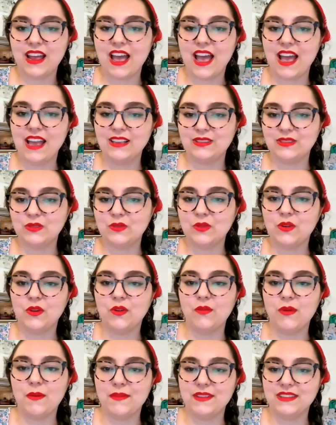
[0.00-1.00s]
High
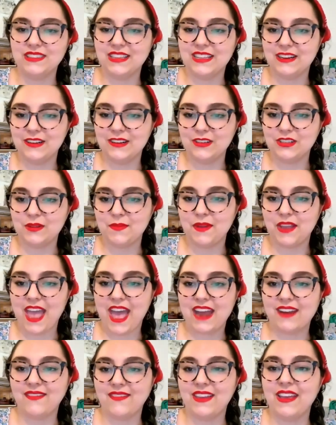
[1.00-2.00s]
School Women's Leadership
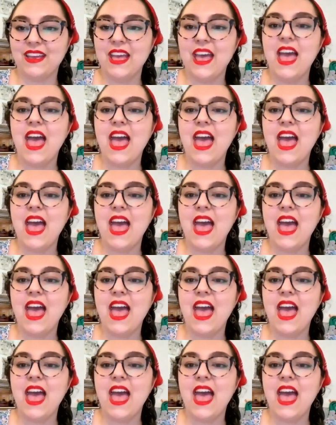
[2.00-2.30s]
Academy,